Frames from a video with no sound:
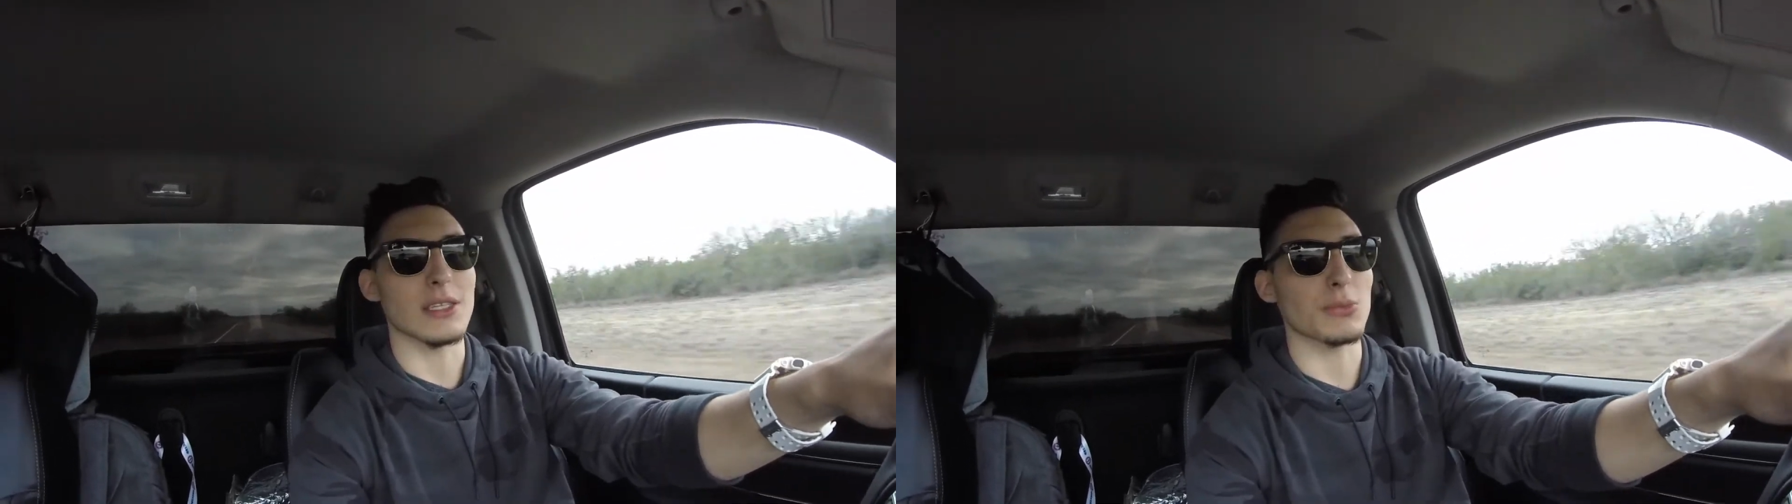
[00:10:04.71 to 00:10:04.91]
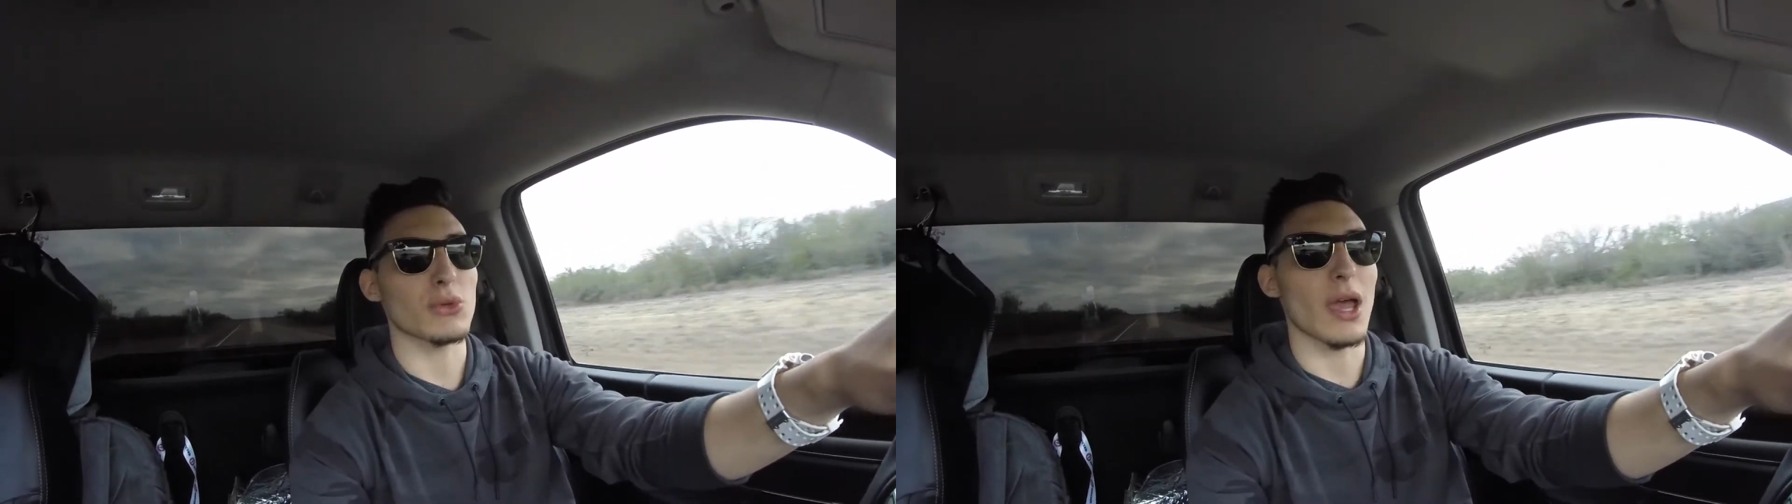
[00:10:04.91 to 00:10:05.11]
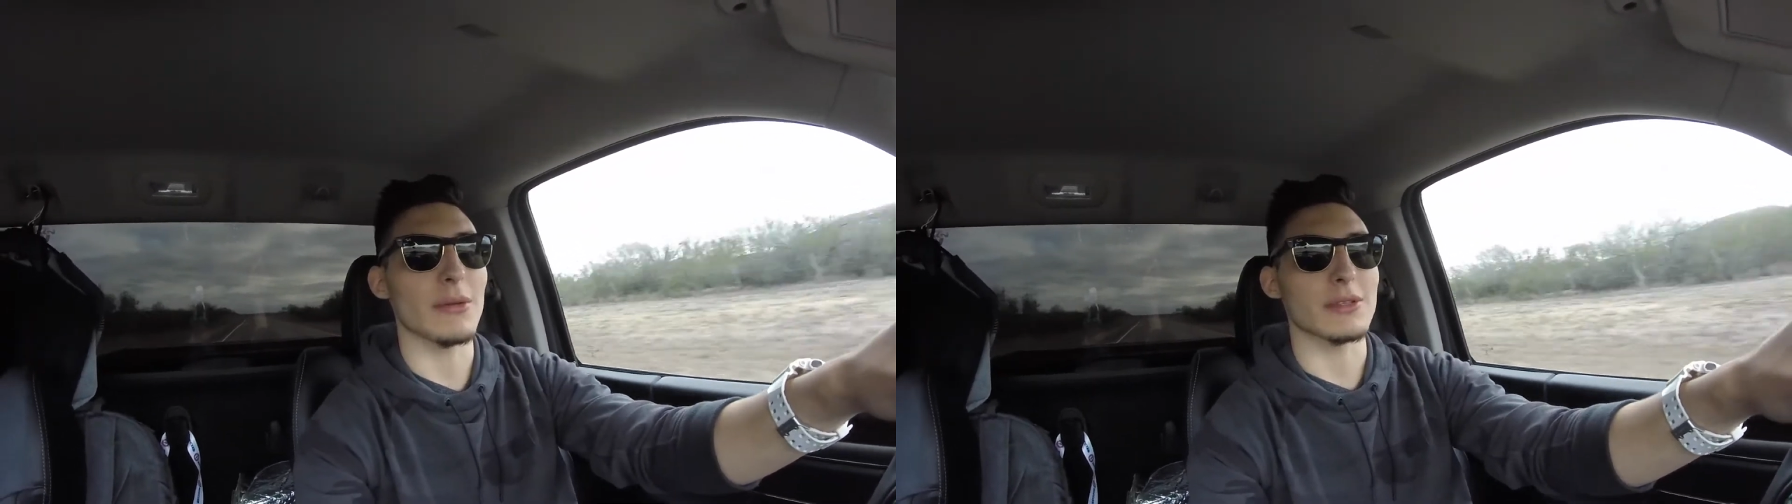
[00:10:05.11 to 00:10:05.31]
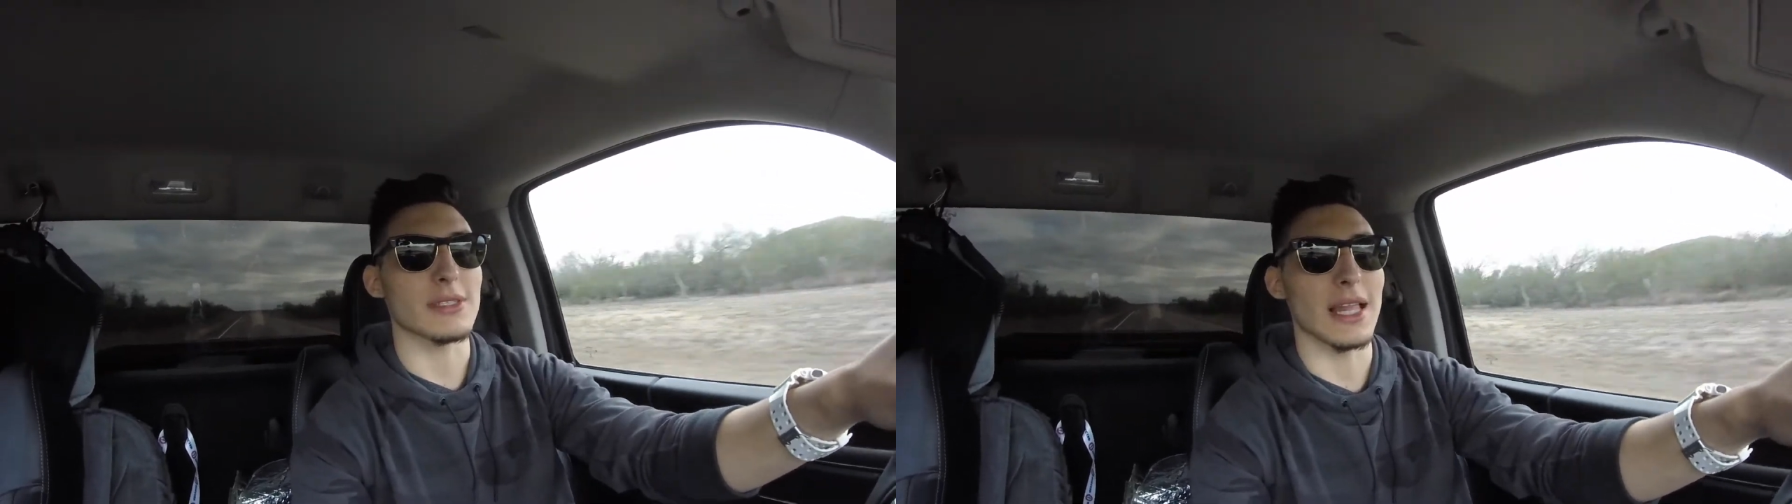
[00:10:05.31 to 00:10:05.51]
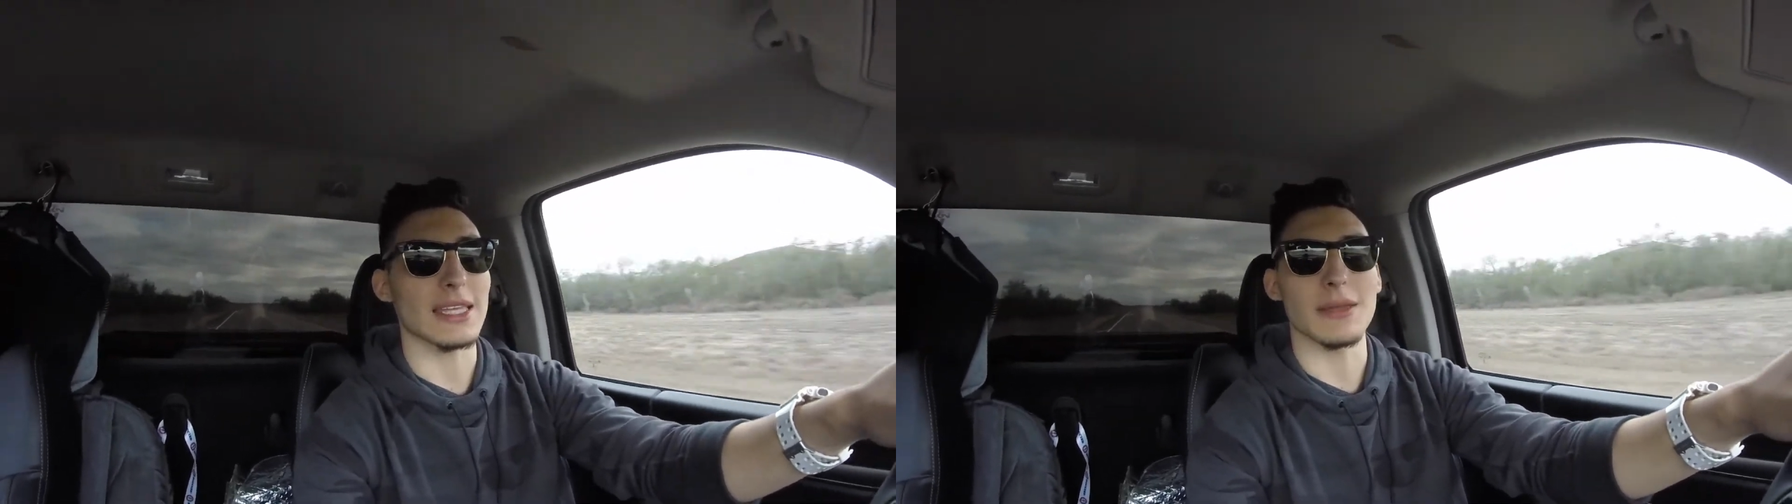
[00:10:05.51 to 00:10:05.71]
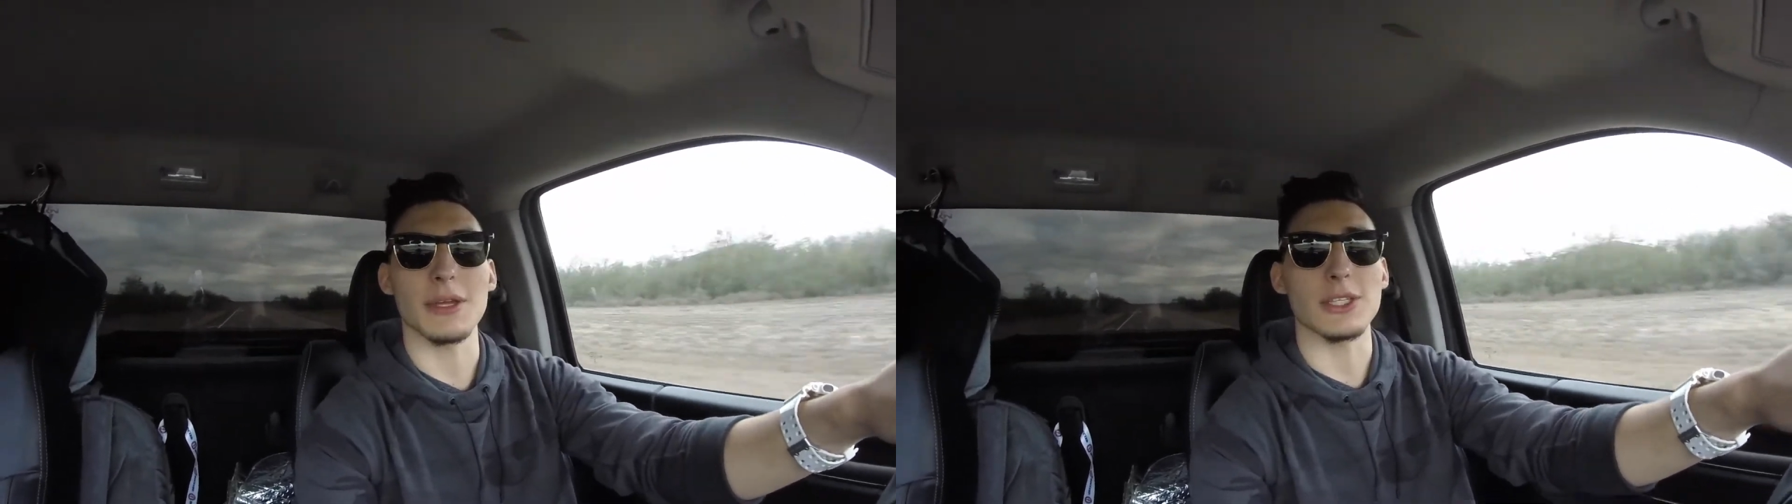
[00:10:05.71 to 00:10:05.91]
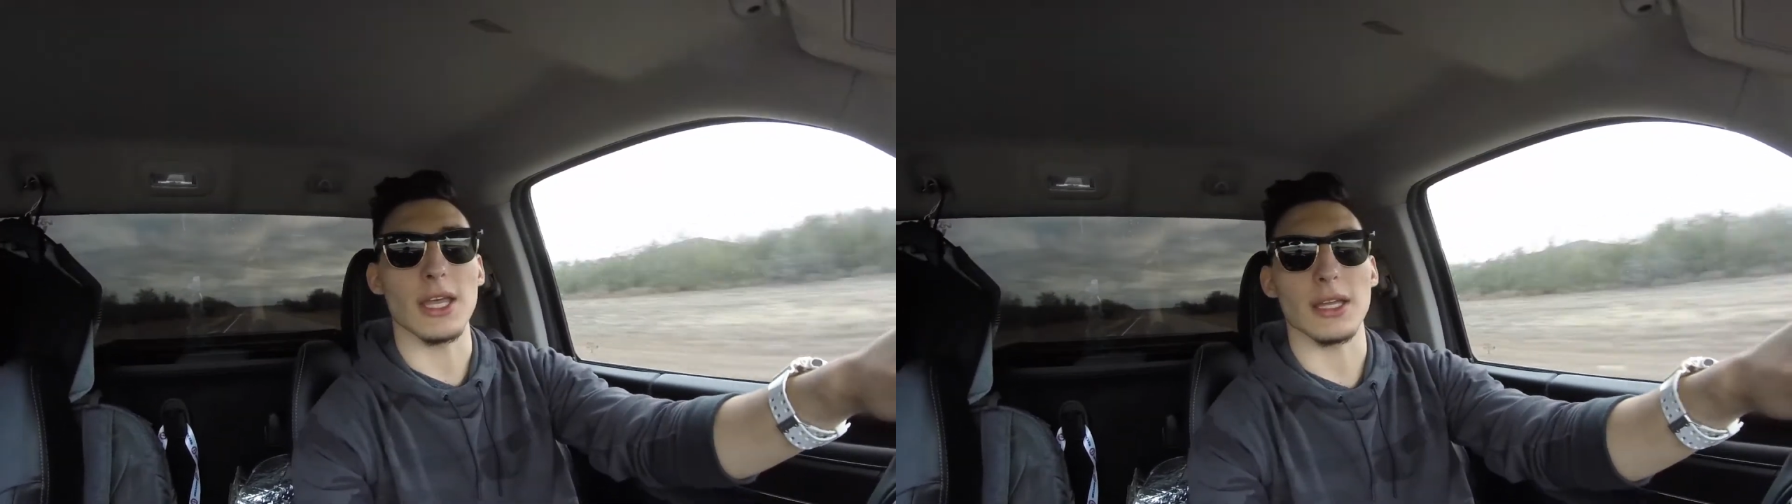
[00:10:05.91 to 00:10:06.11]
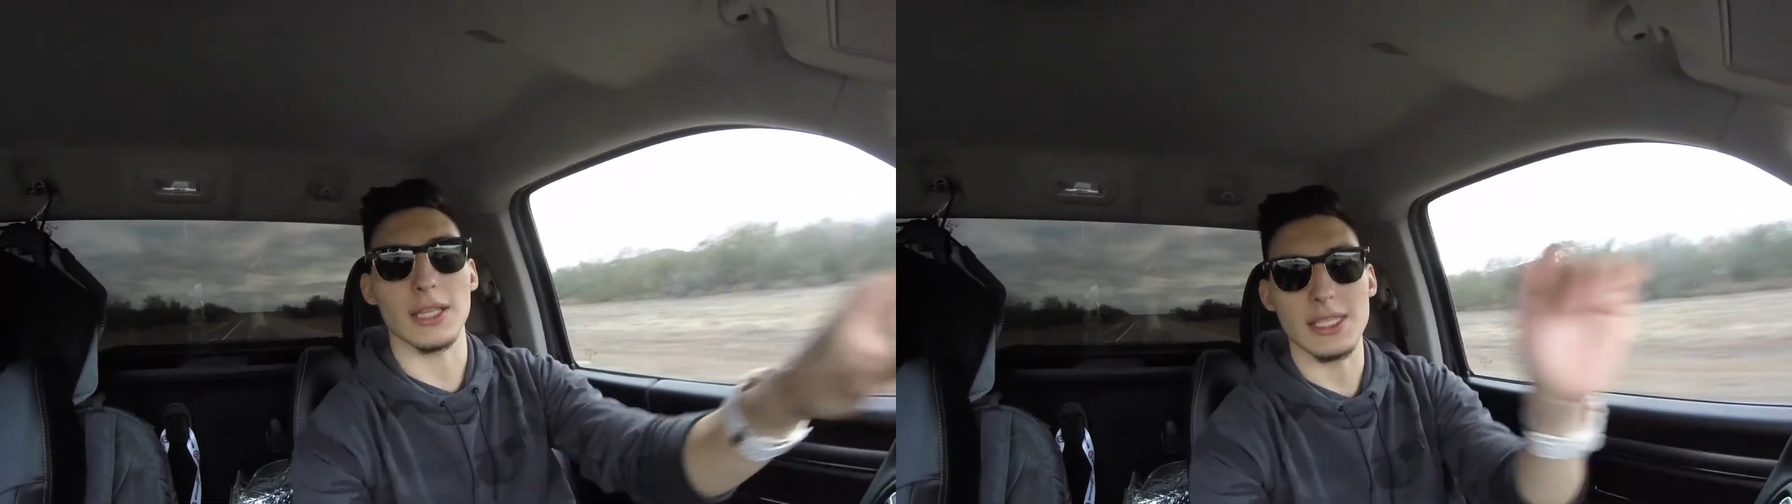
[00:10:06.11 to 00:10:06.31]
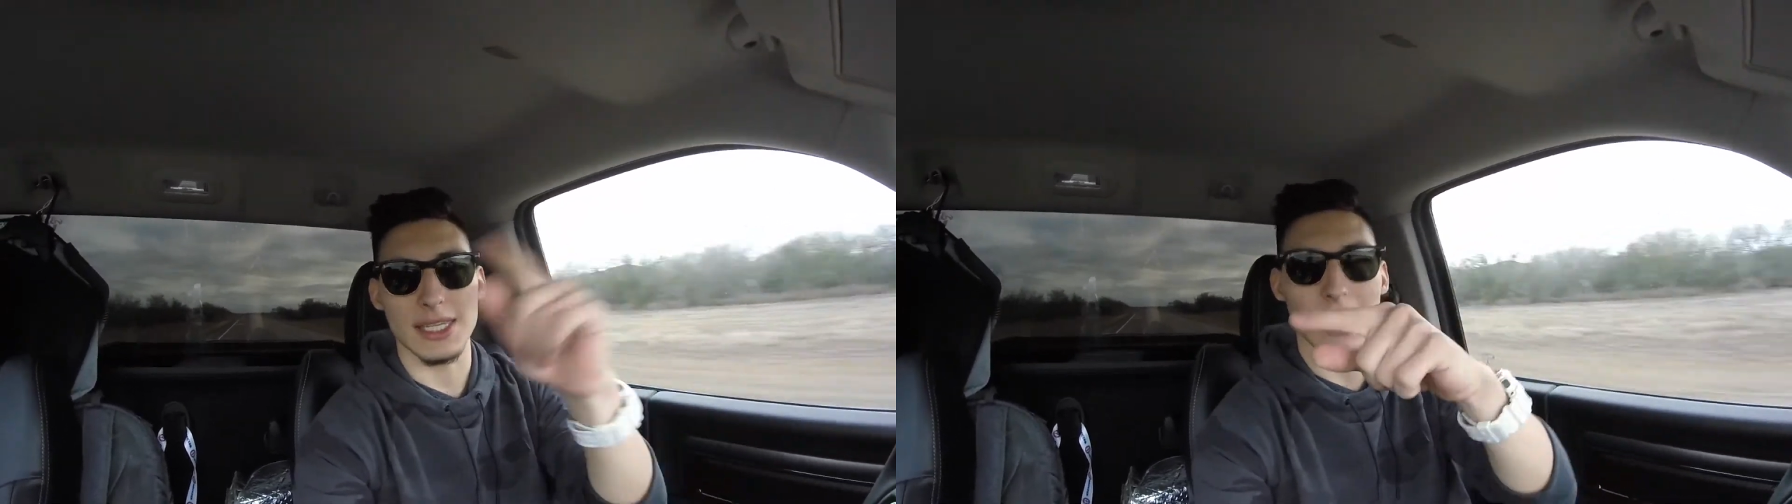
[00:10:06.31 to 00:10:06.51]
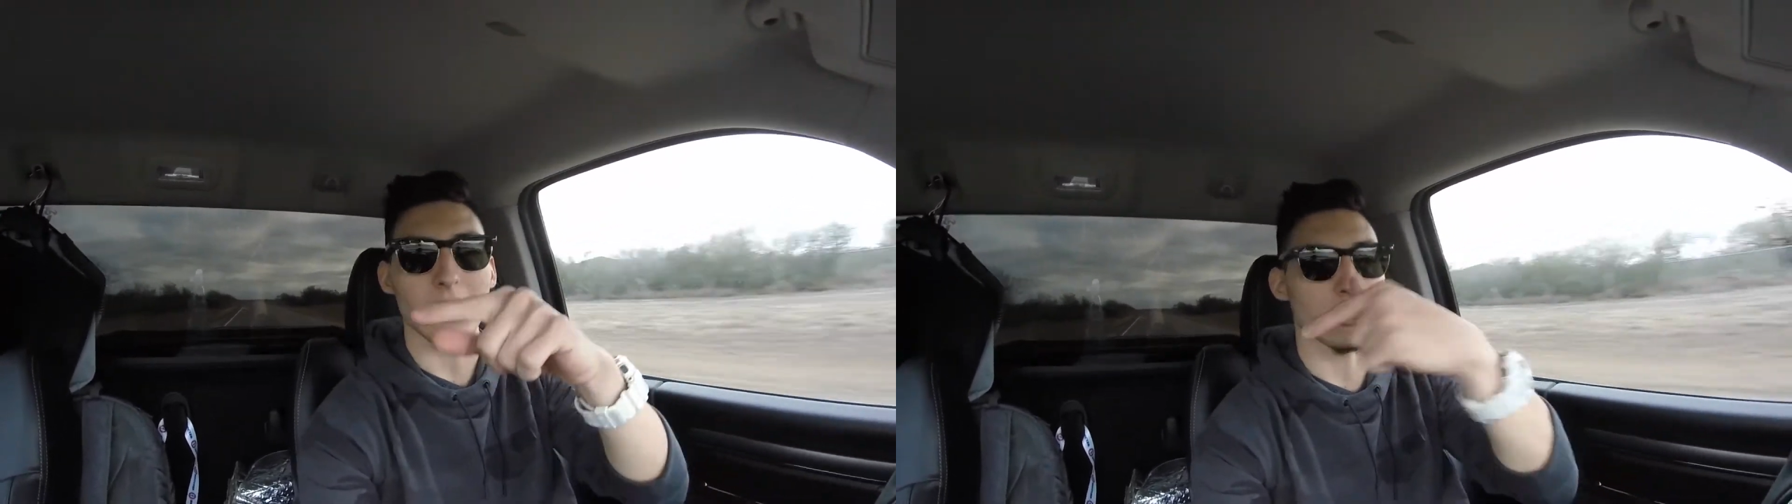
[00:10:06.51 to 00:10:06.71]
subscribers last time I checked. Let's
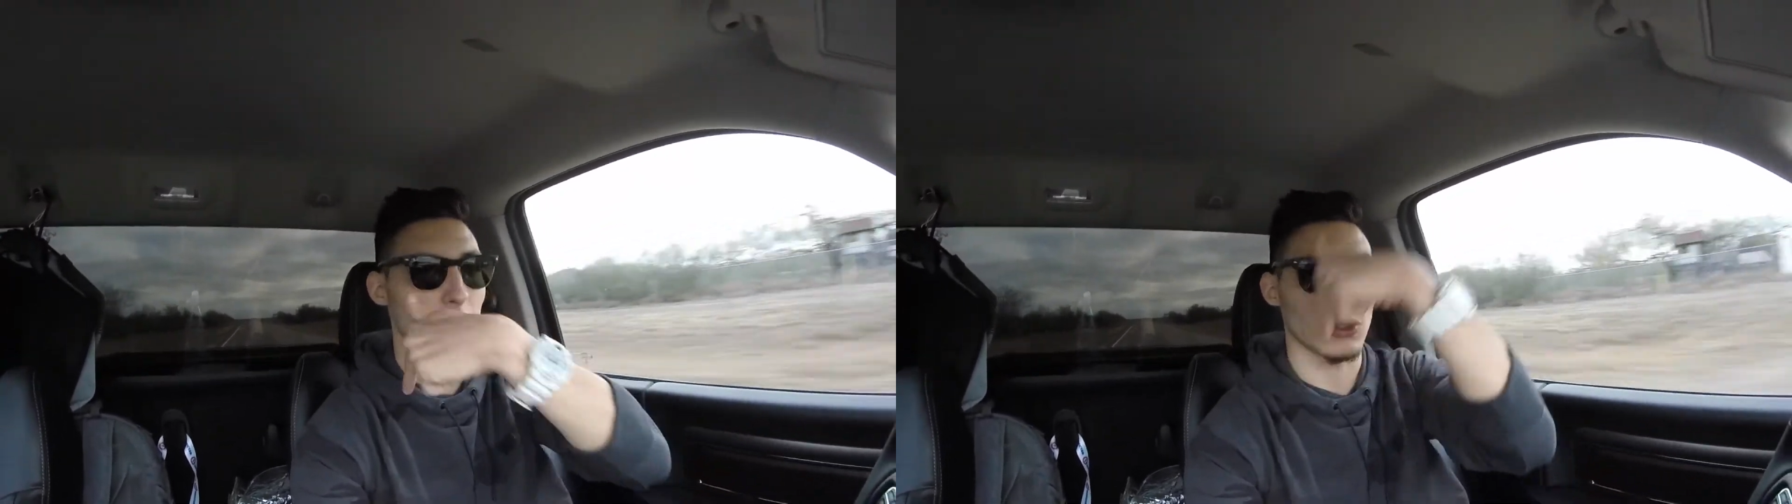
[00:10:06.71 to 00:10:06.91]
get it.